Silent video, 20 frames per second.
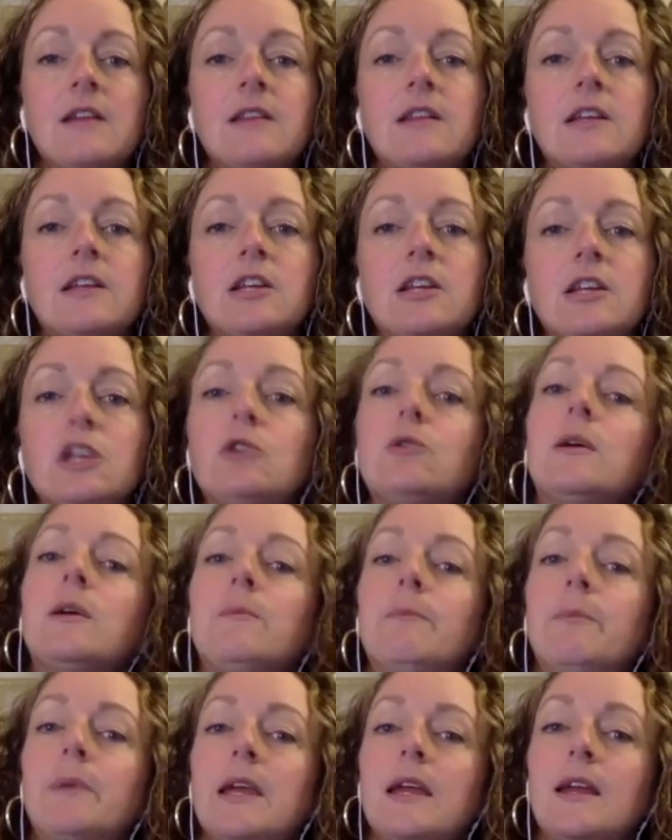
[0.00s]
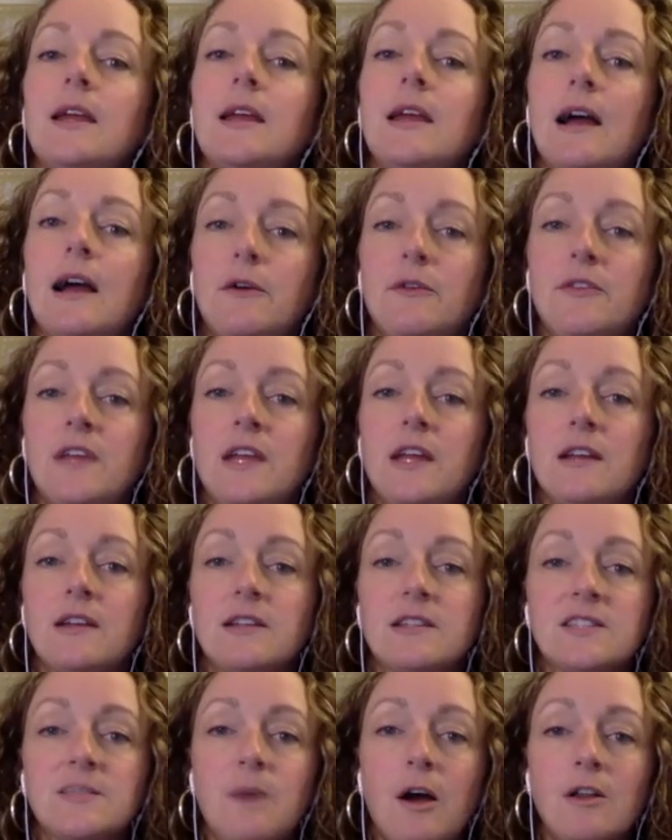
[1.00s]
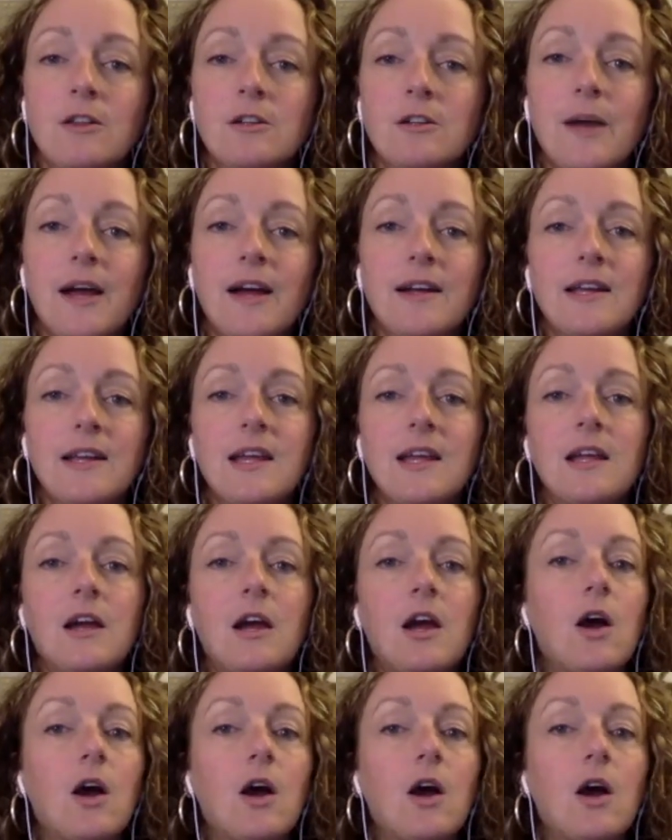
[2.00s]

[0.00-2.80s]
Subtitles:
that you can be healthy in a smaller body